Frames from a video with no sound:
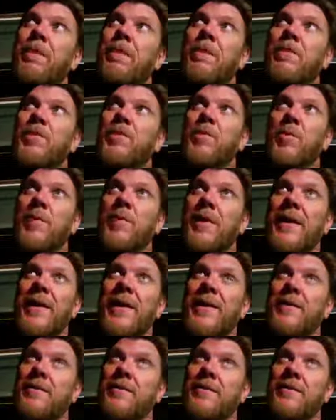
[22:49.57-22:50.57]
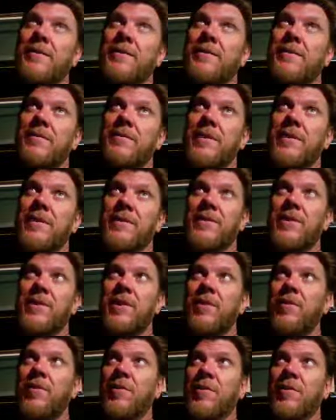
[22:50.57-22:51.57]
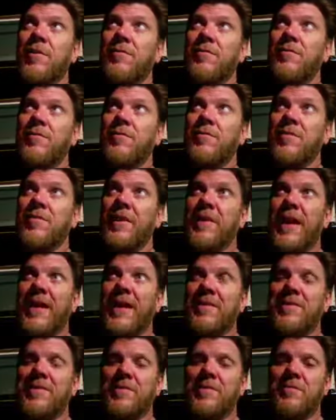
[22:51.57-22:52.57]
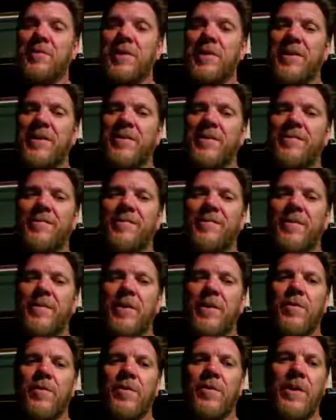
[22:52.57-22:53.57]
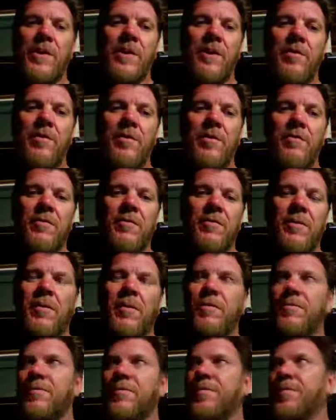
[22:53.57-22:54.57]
create this narrative that has to be, you know, the narrative of